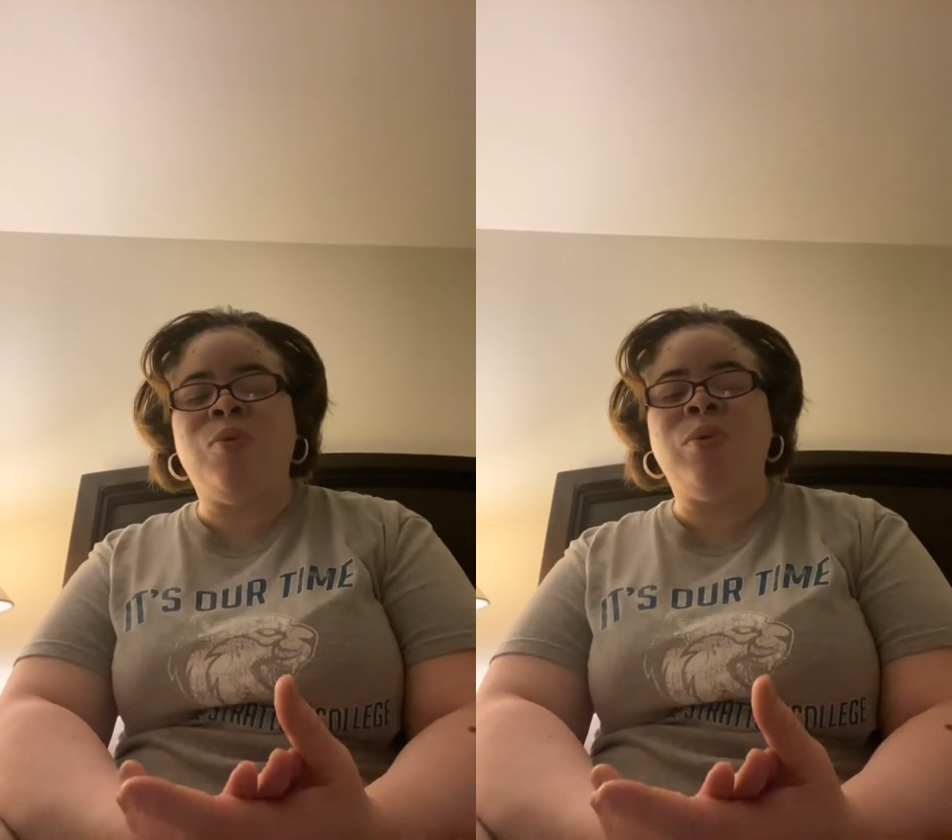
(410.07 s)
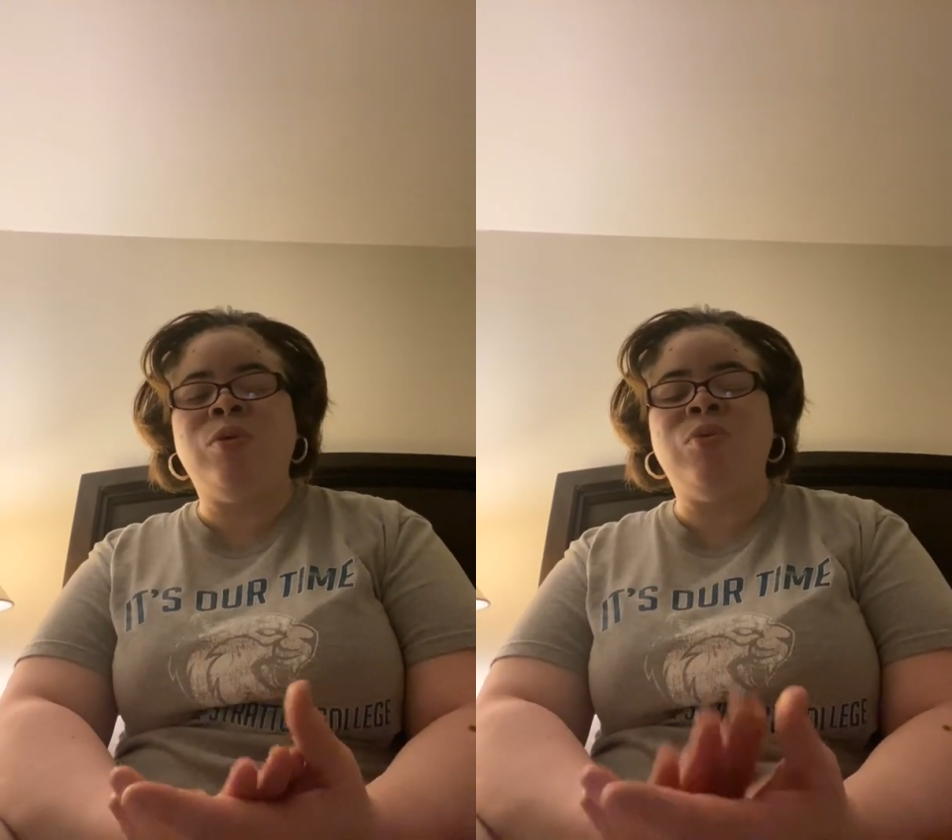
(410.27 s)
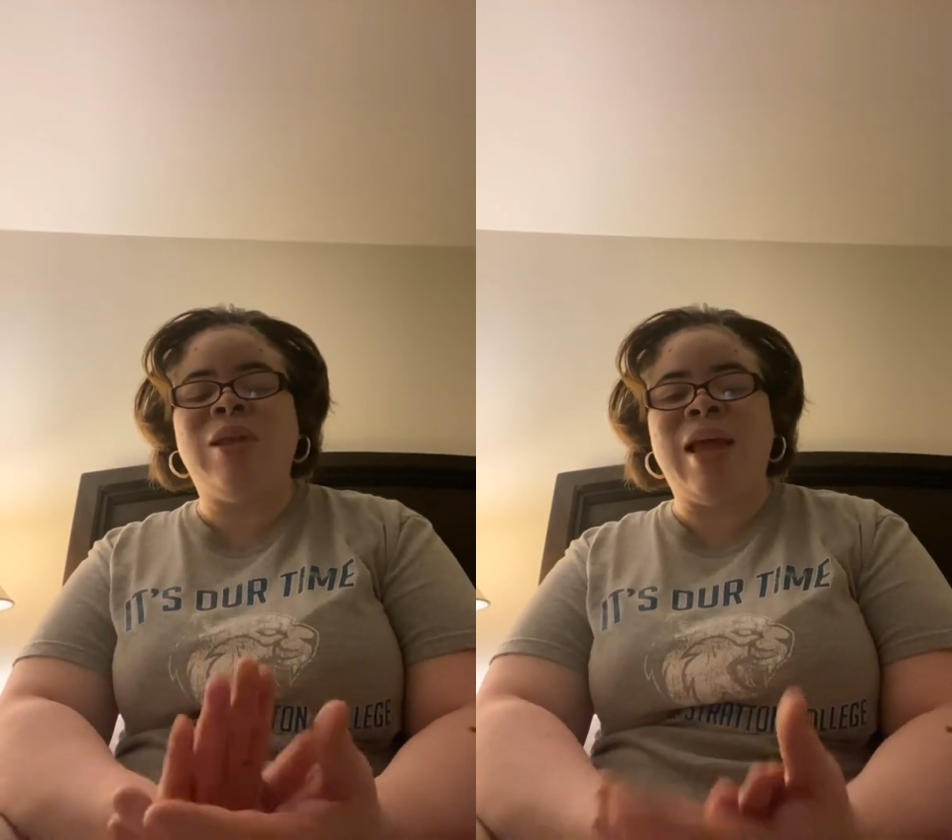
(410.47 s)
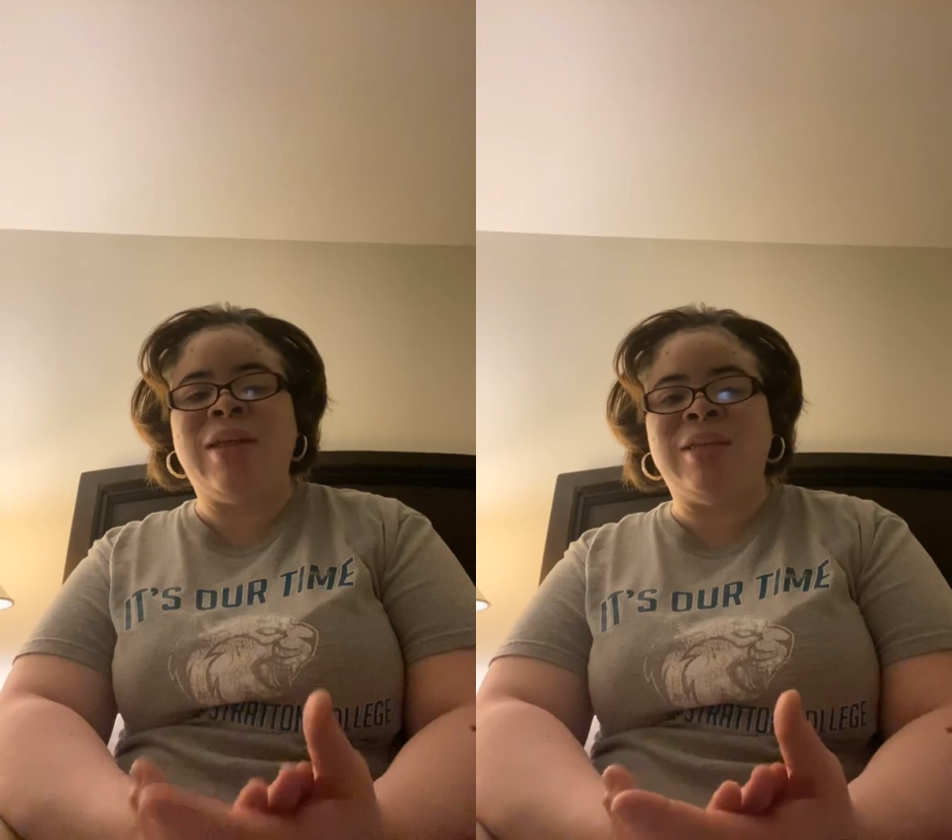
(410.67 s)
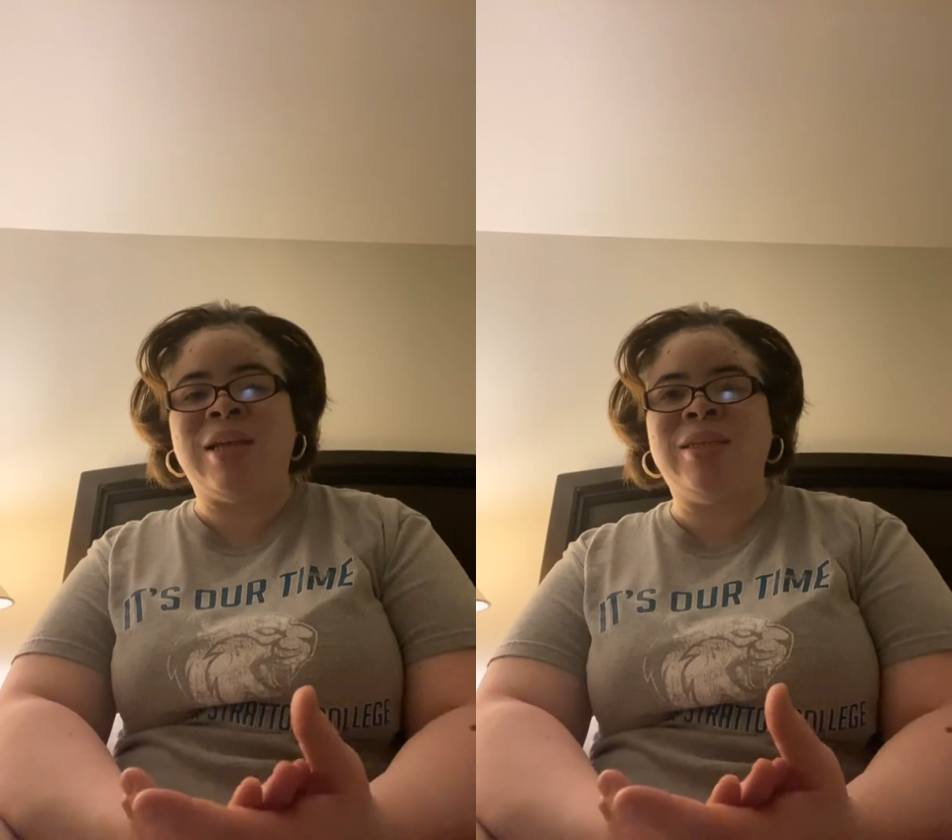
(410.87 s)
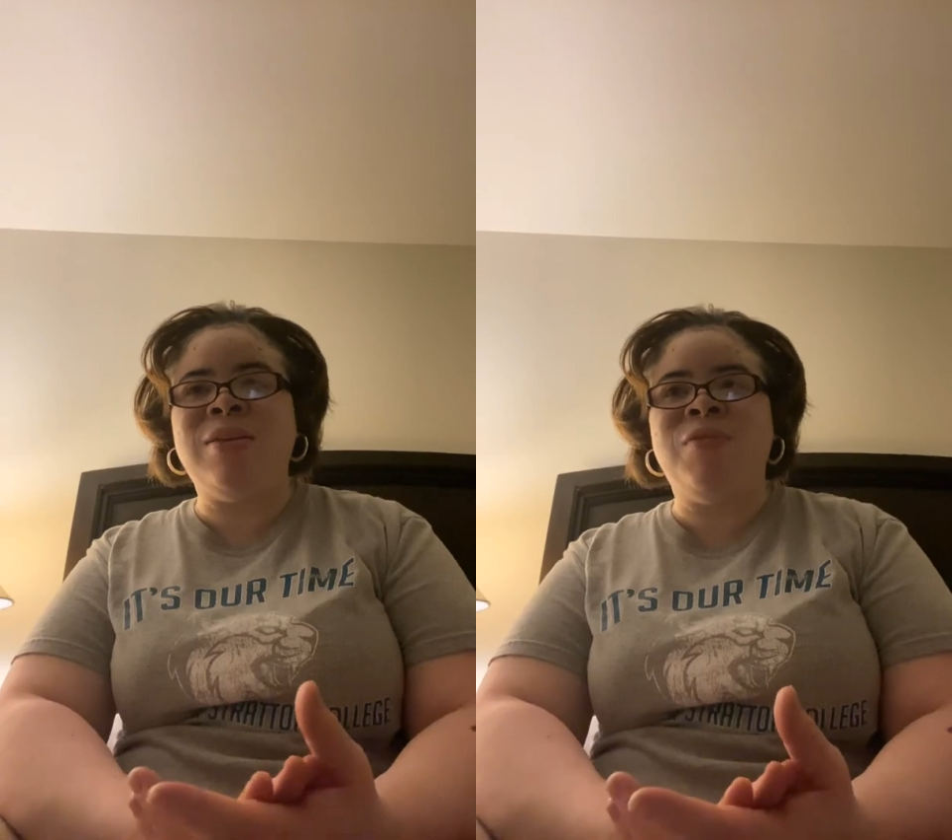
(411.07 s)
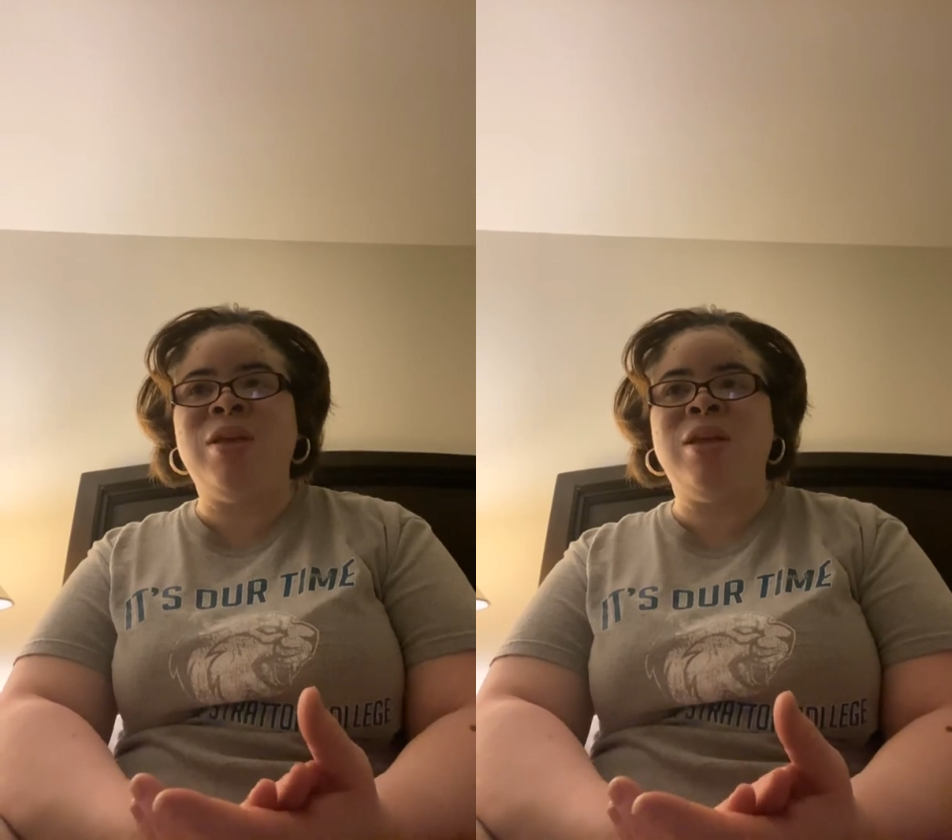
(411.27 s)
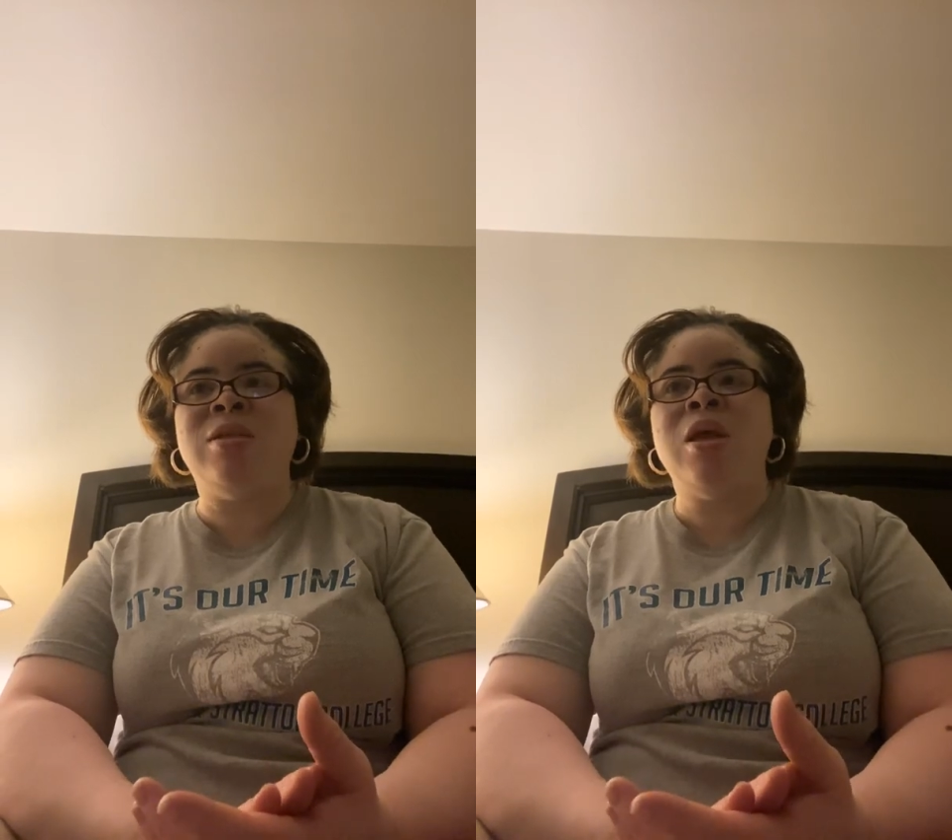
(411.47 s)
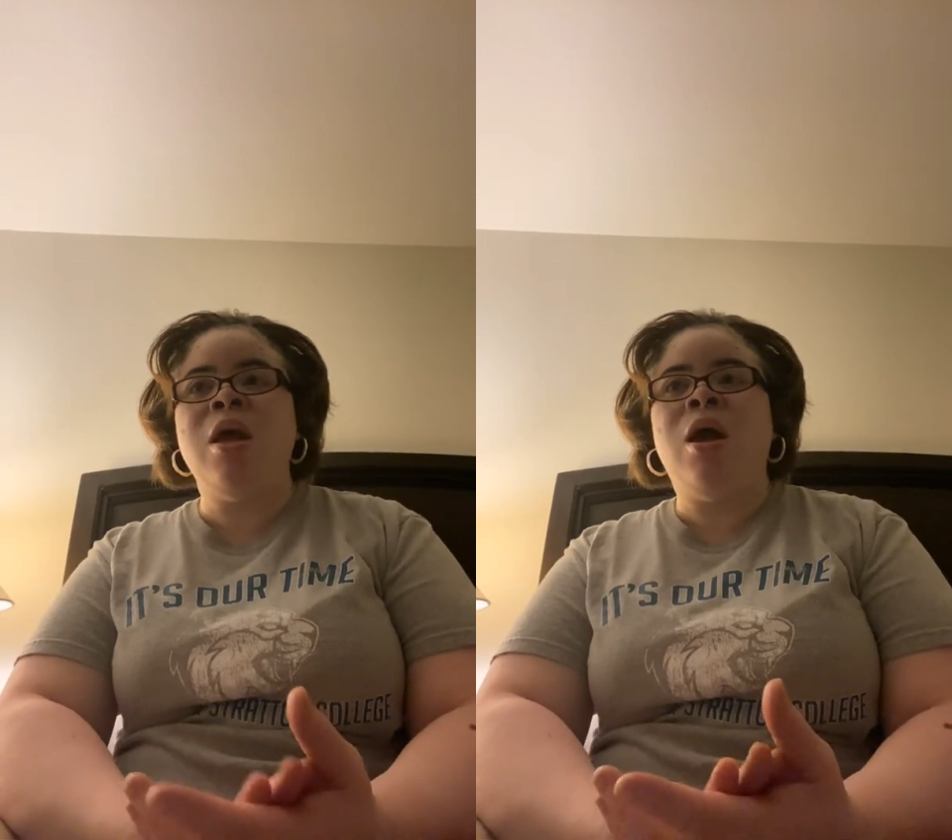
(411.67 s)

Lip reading: we'll do class activities,